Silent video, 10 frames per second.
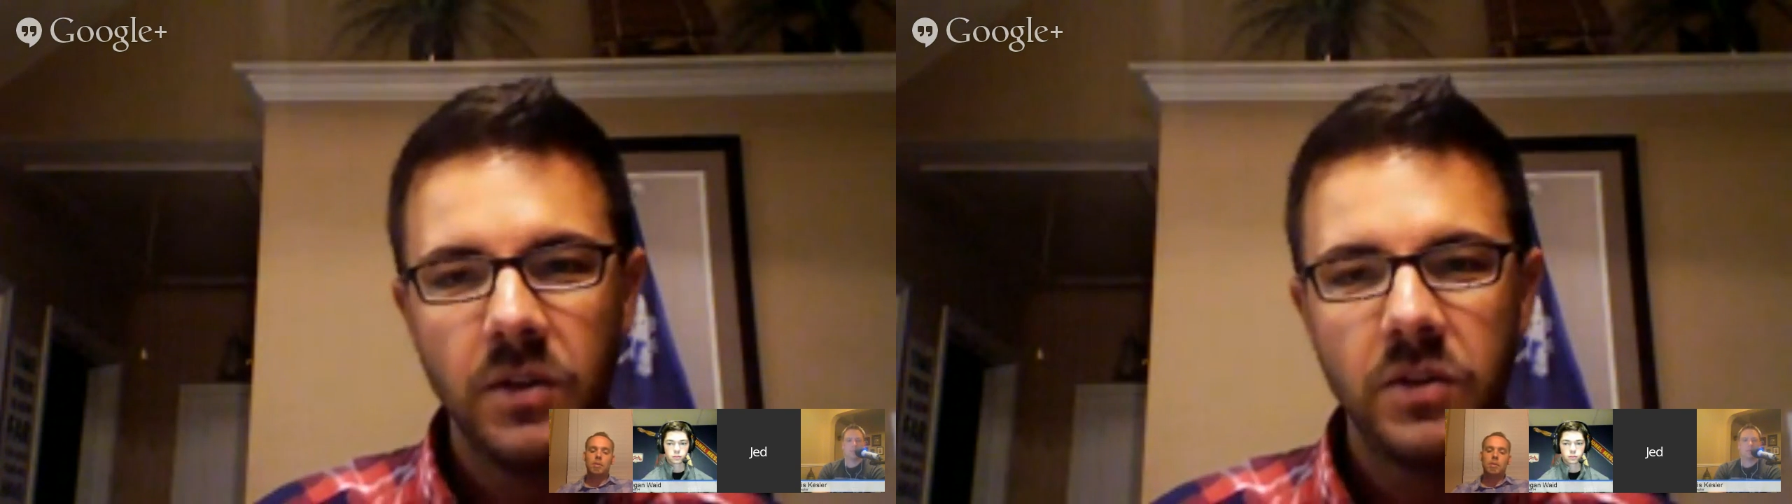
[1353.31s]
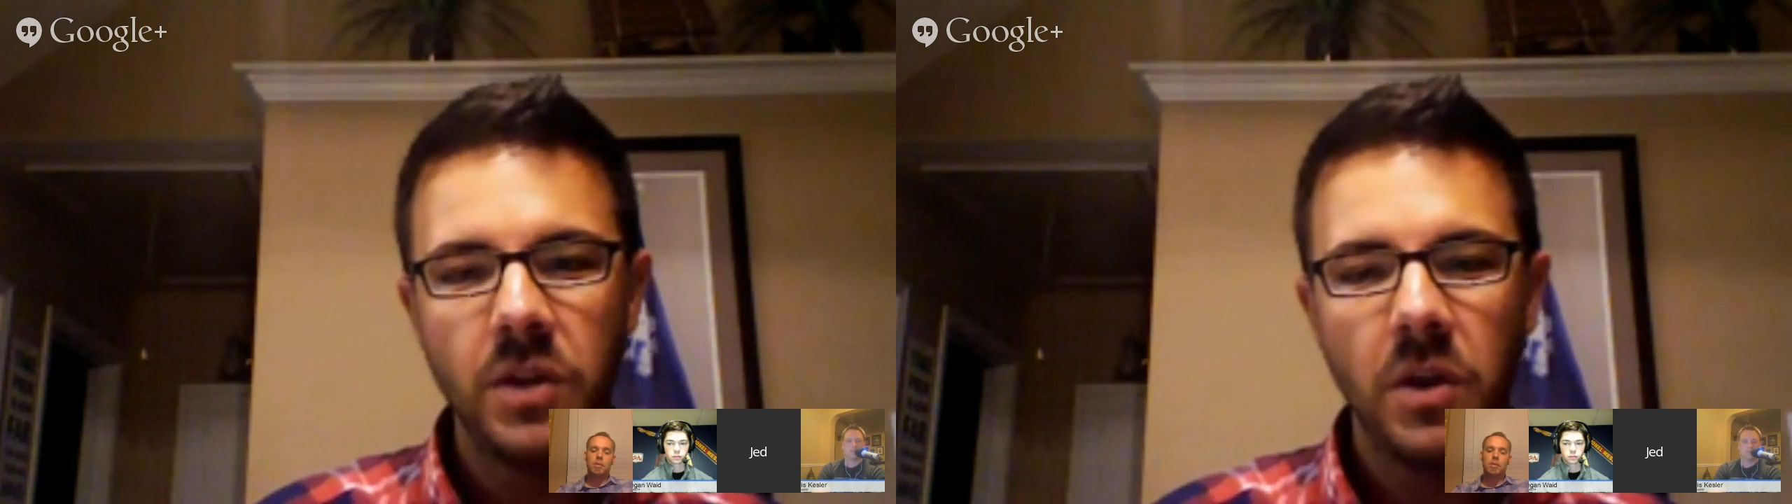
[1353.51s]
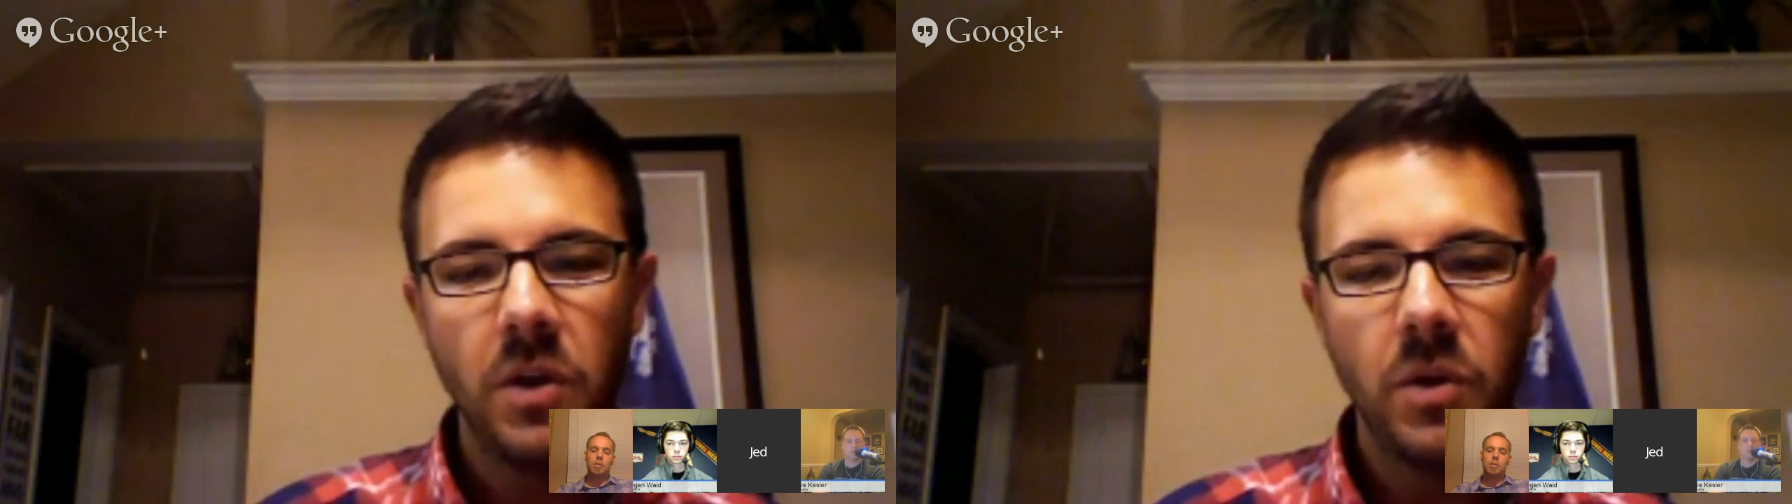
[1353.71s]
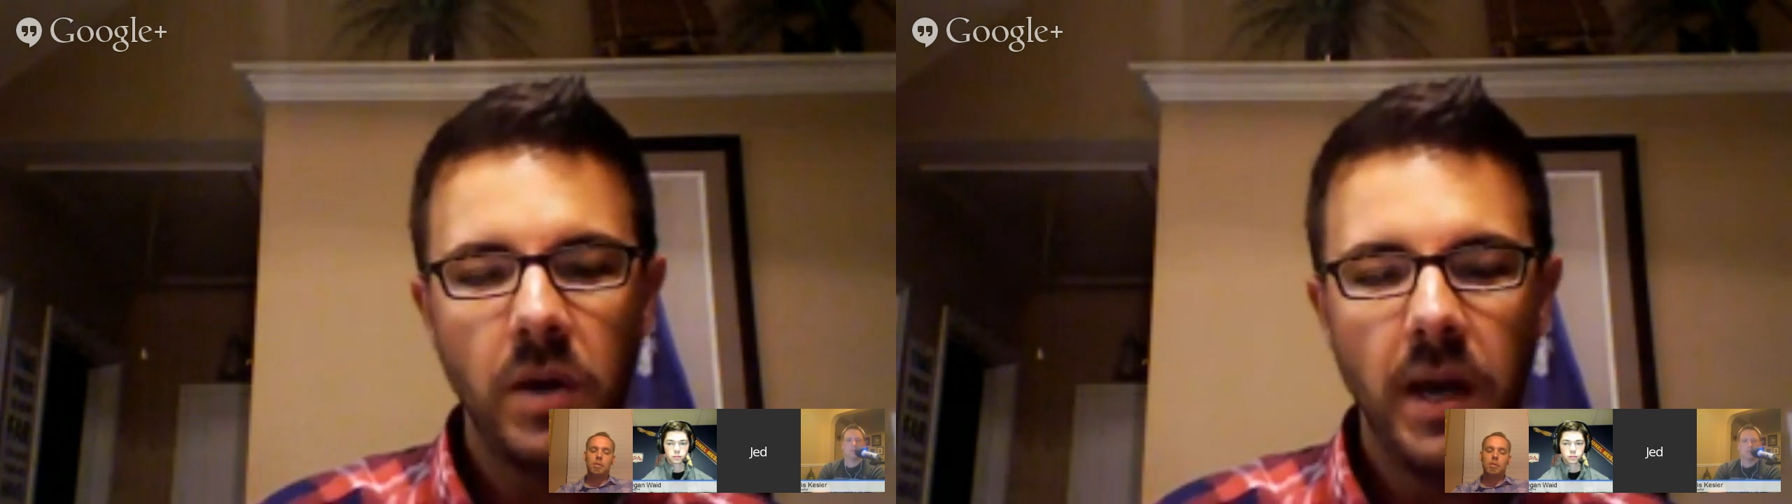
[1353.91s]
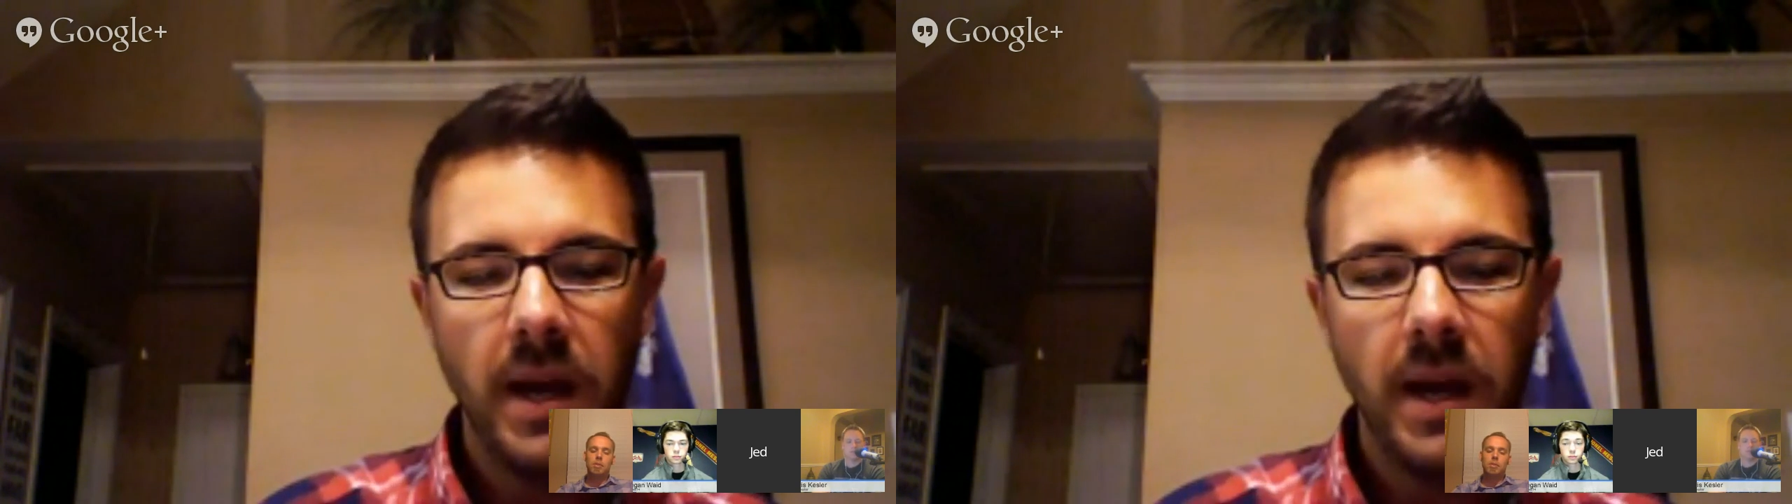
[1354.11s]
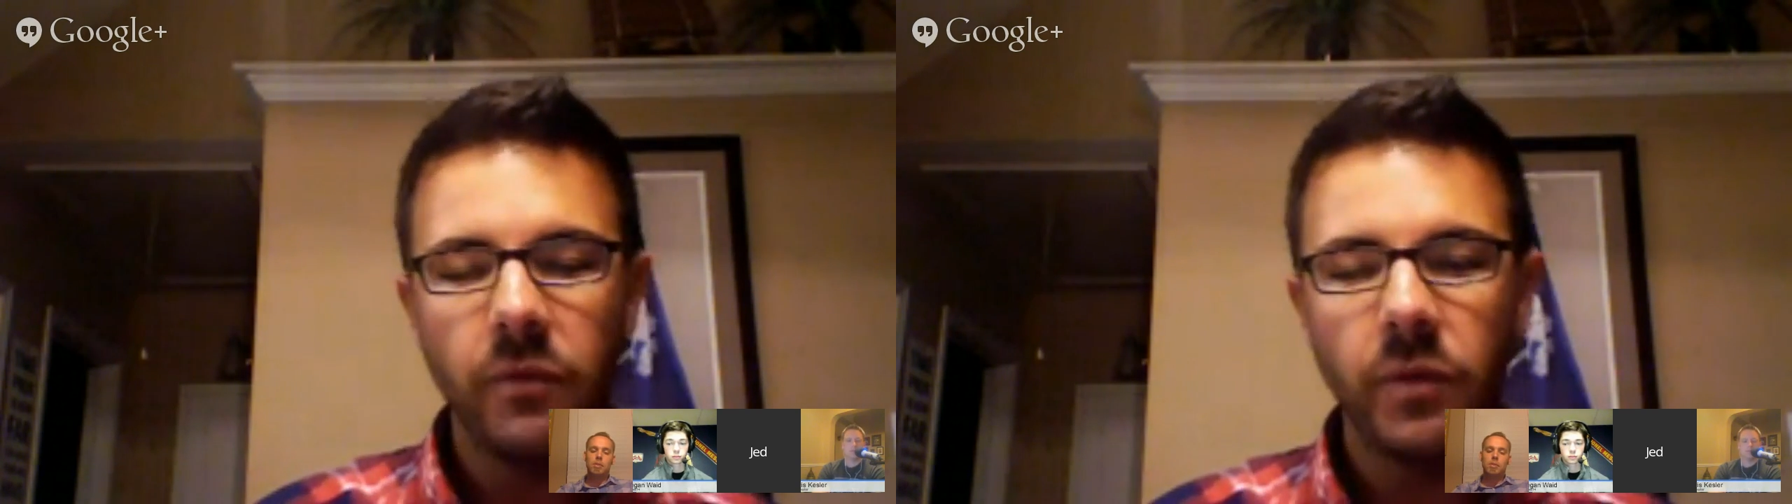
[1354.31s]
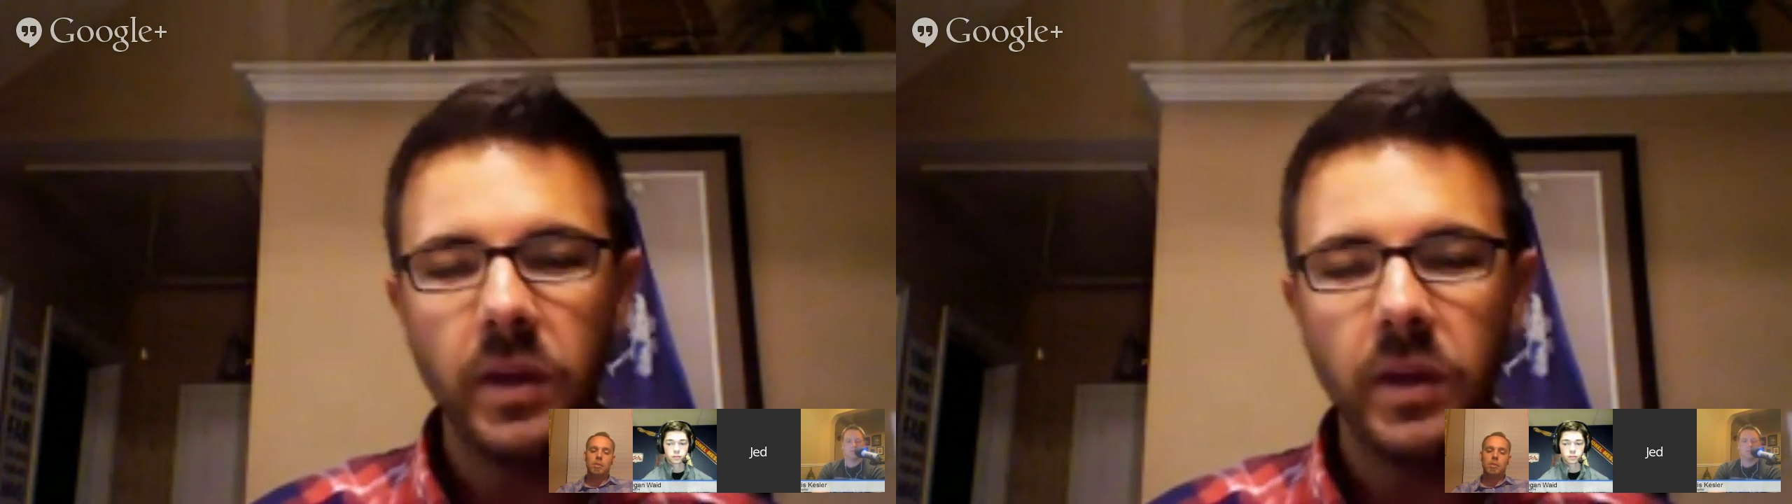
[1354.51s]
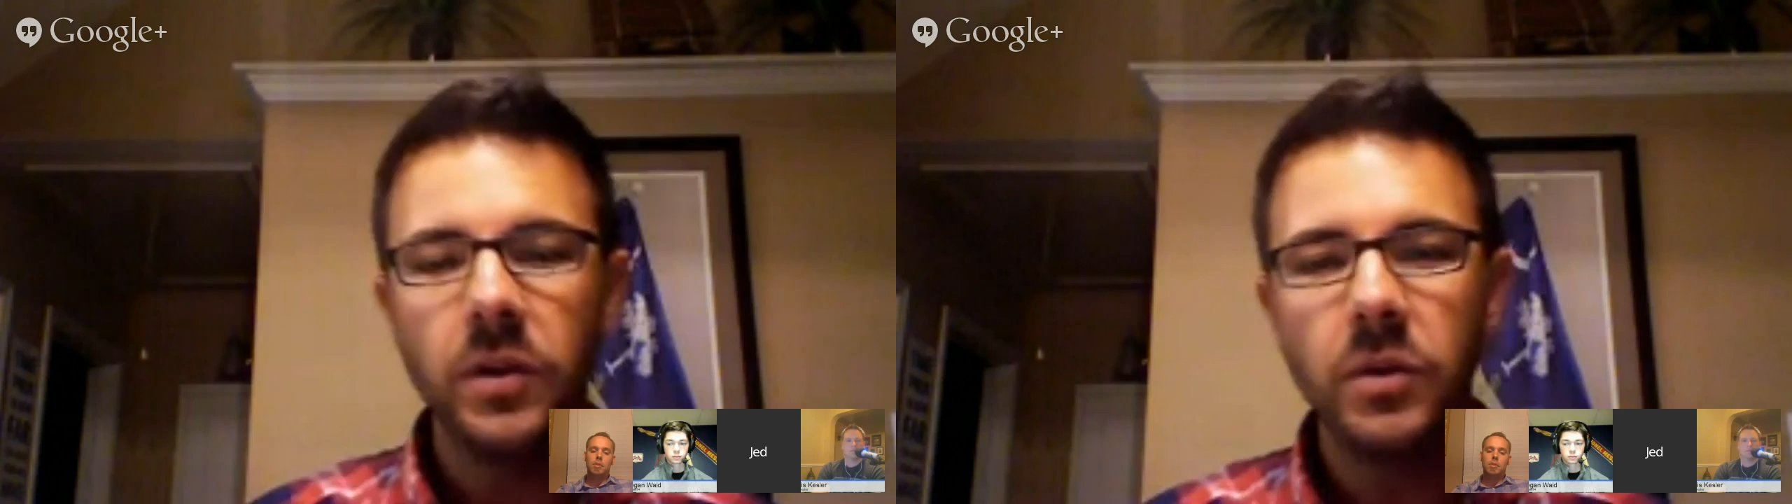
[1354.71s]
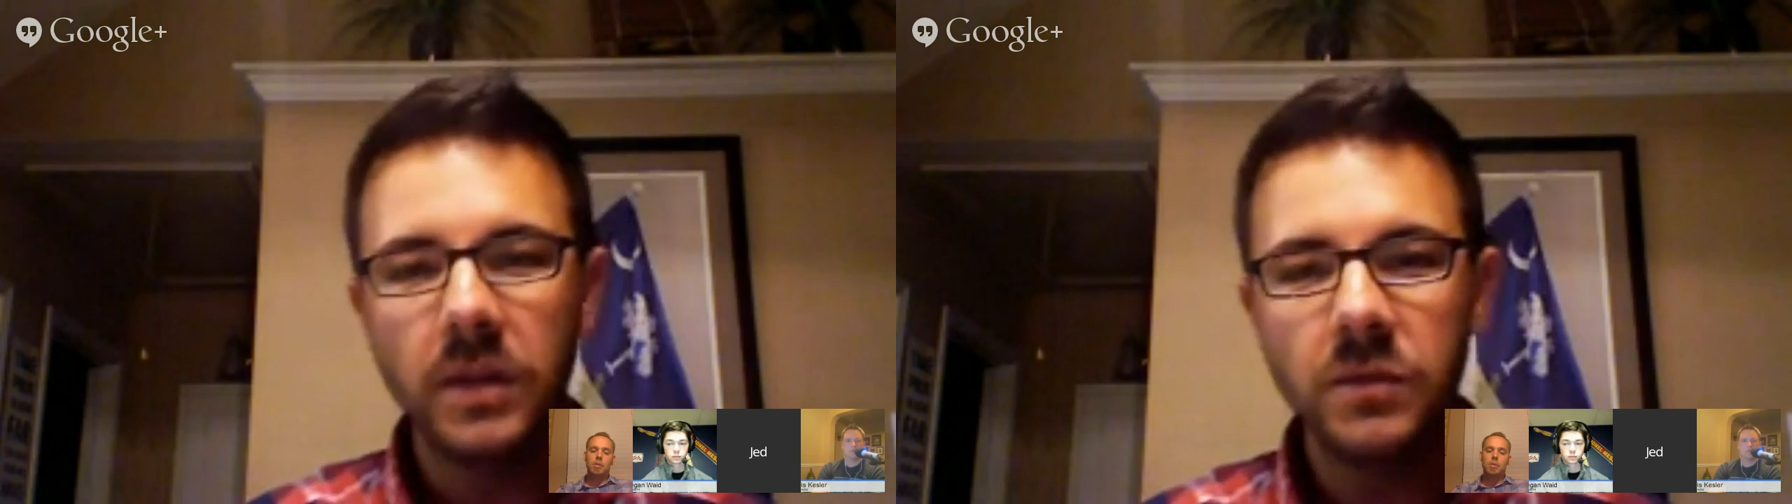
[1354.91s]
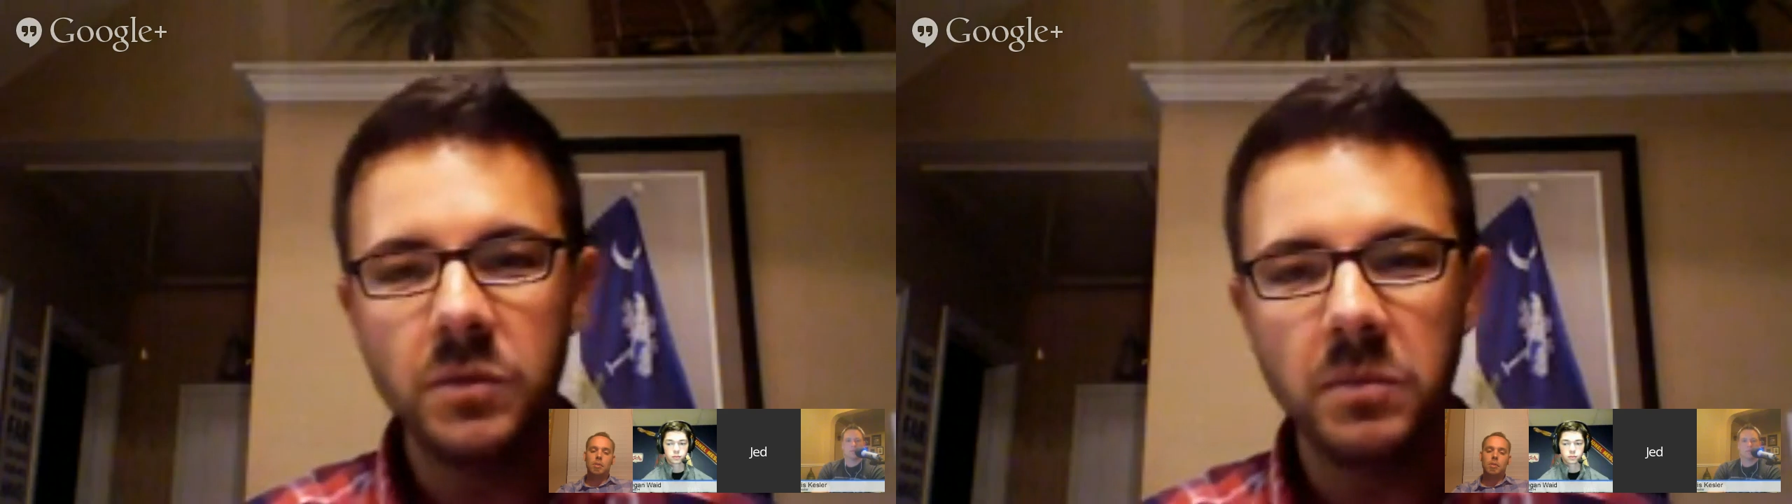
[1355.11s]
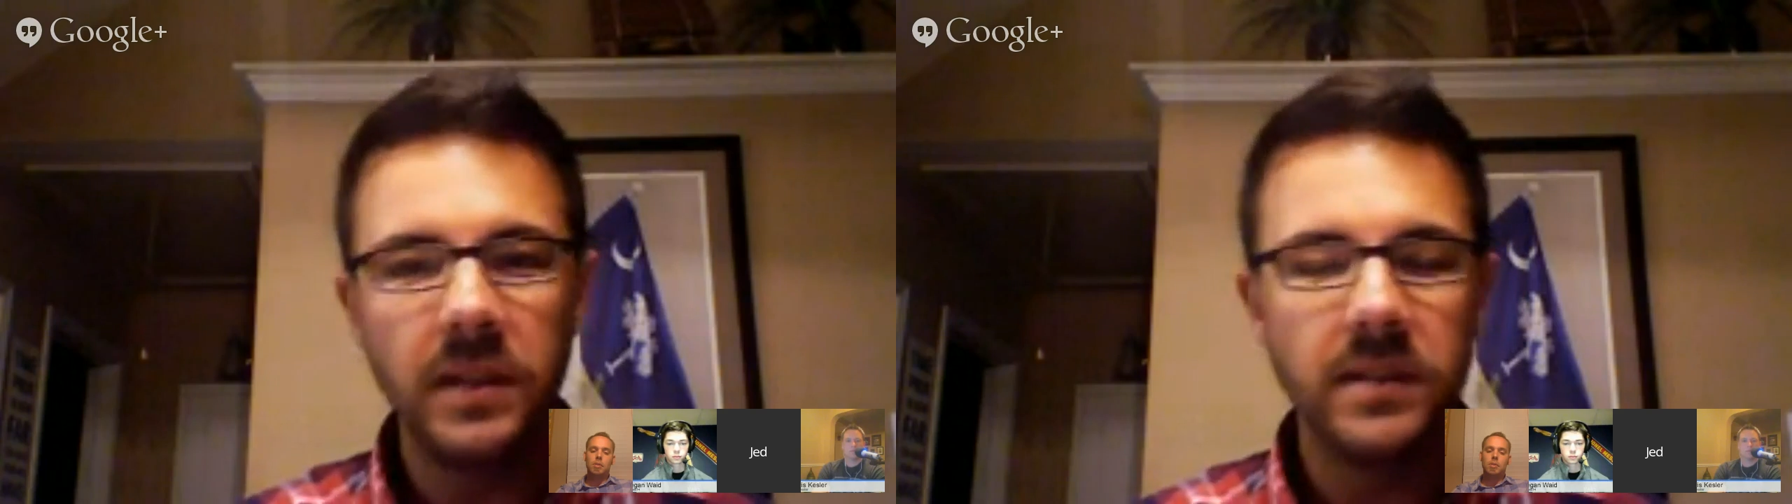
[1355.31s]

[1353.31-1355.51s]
So I have a friend who gives me,